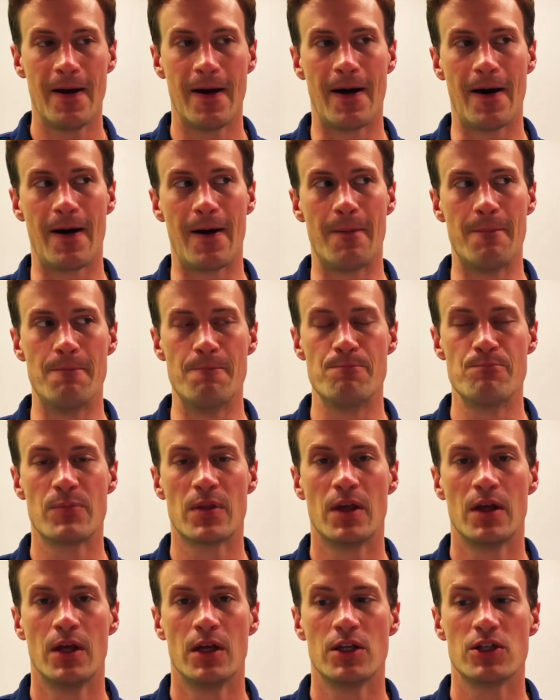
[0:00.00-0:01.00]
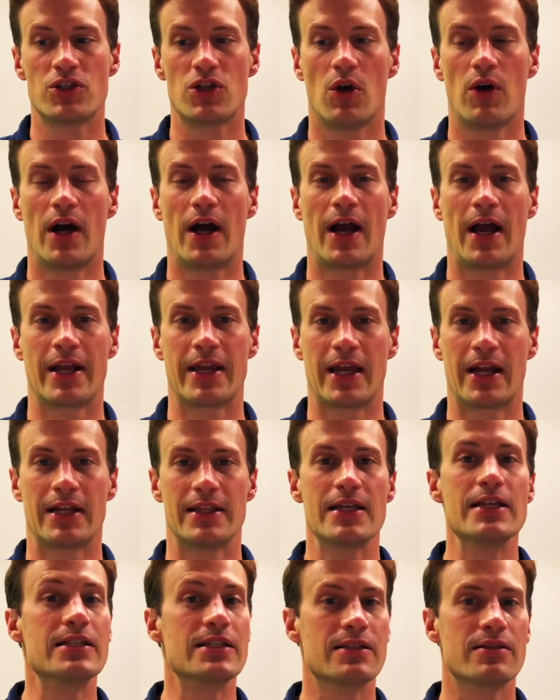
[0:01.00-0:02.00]
Um, so uh, again,
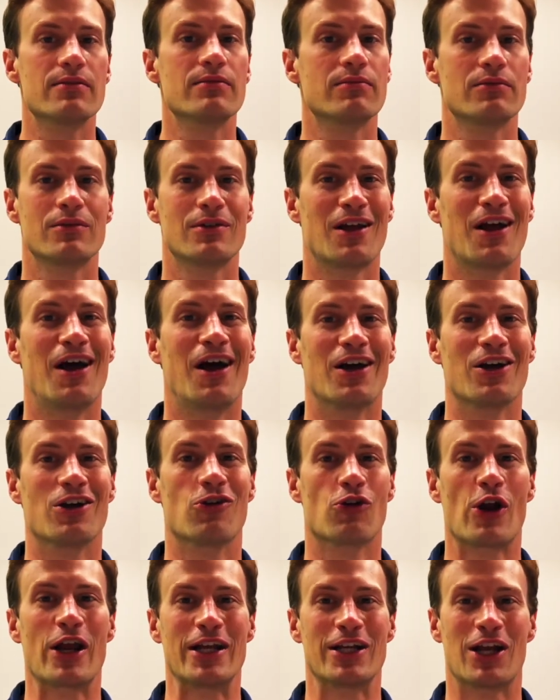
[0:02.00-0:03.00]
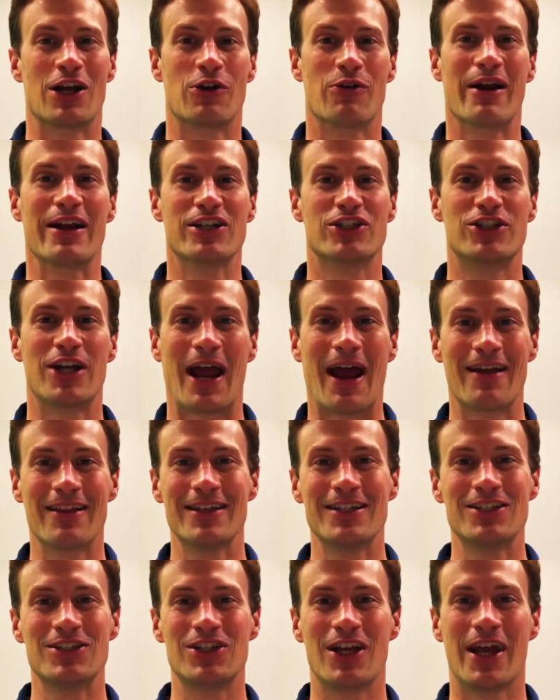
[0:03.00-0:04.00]
this is a great a great
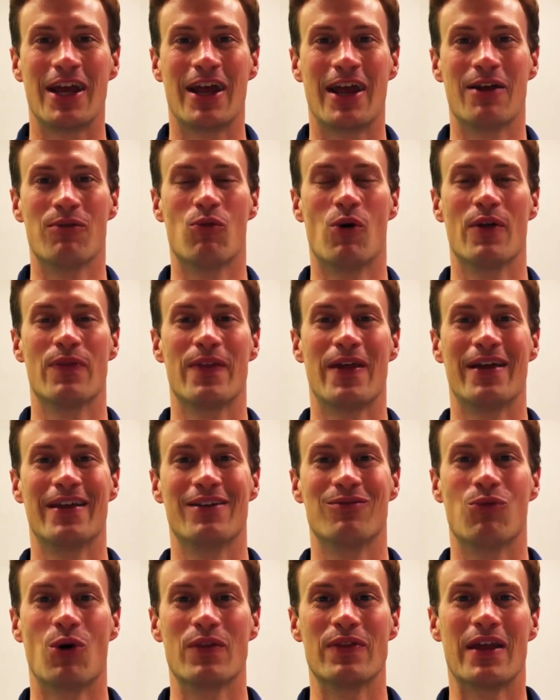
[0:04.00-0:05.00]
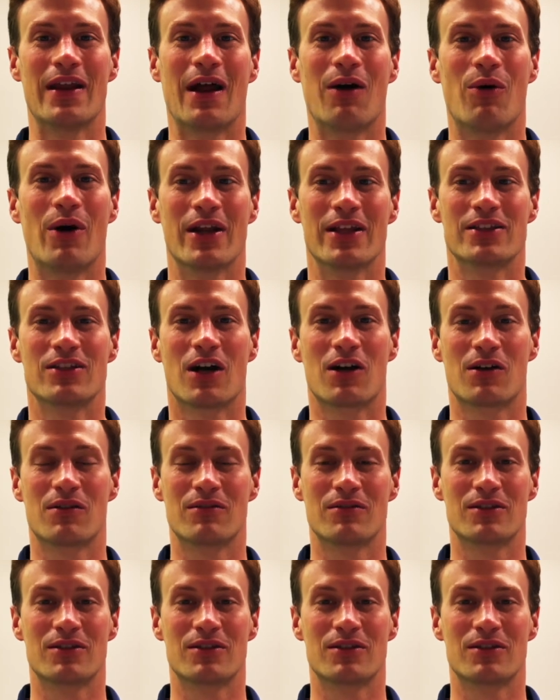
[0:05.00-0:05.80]
challenge and one that one that I want to talk